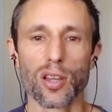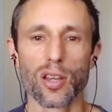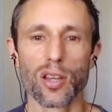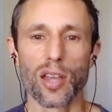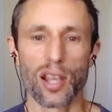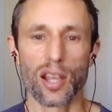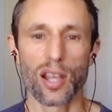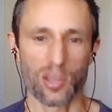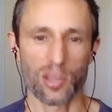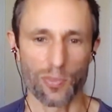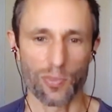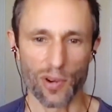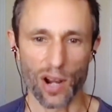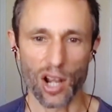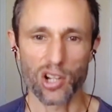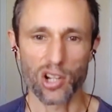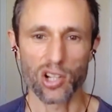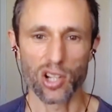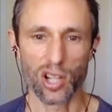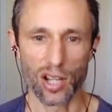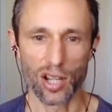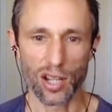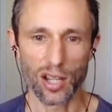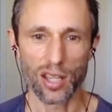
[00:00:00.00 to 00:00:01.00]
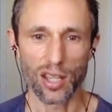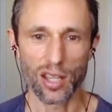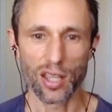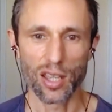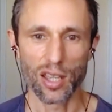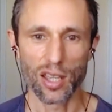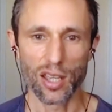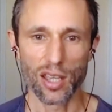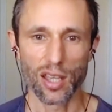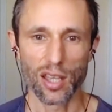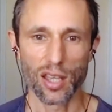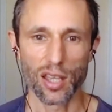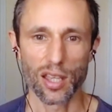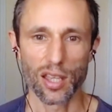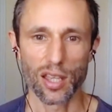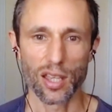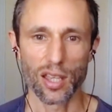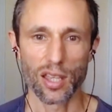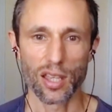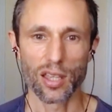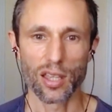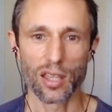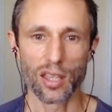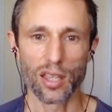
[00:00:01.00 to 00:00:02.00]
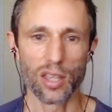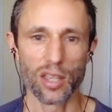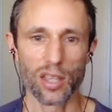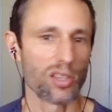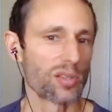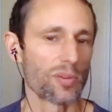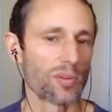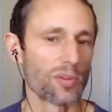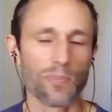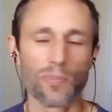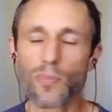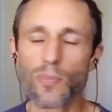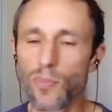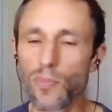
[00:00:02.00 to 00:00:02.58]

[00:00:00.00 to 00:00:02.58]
expression is